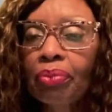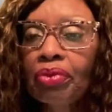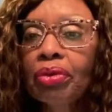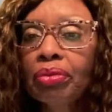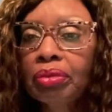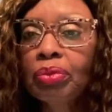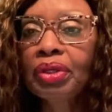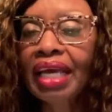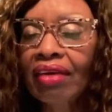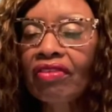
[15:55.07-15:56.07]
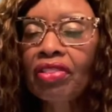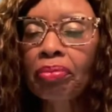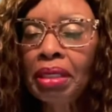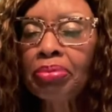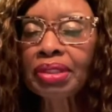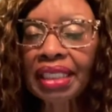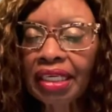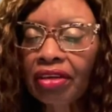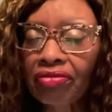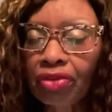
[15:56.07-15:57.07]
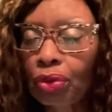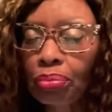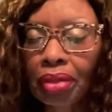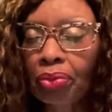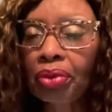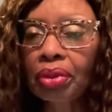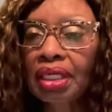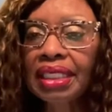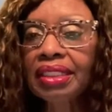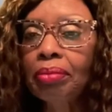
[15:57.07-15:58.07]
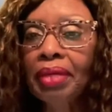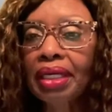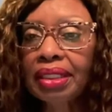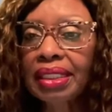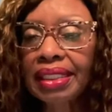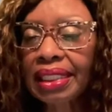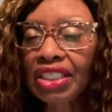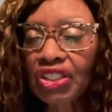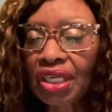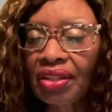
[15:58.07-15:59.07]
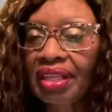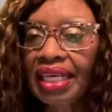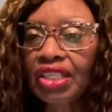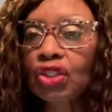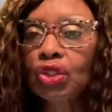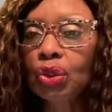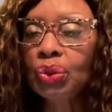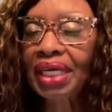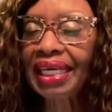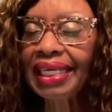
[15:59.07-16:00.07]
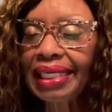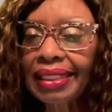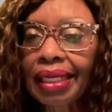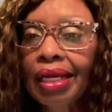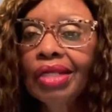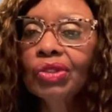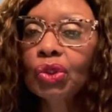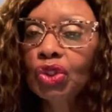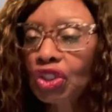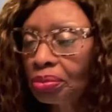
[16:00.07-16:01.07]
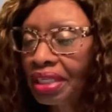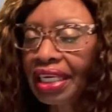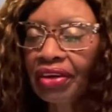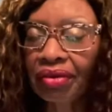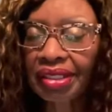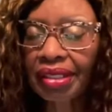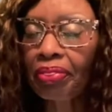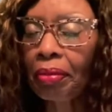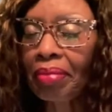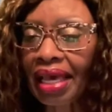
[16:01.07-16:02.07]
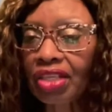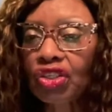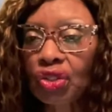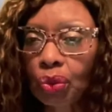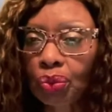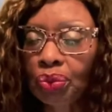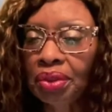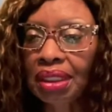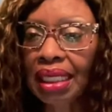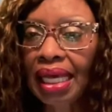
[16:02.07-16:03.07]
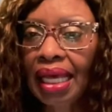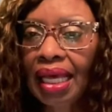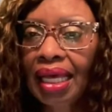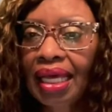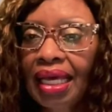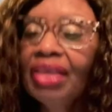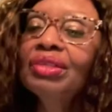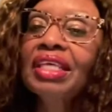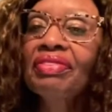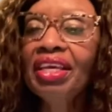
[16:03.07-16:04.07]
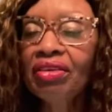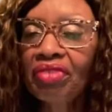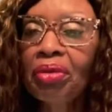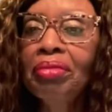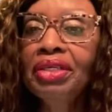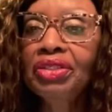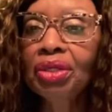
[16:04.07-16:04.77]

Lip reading: We have other people to interview, but we're looking to make a decision in the next 2 days. So you should be hearing something back soon. And you say, thank you very much.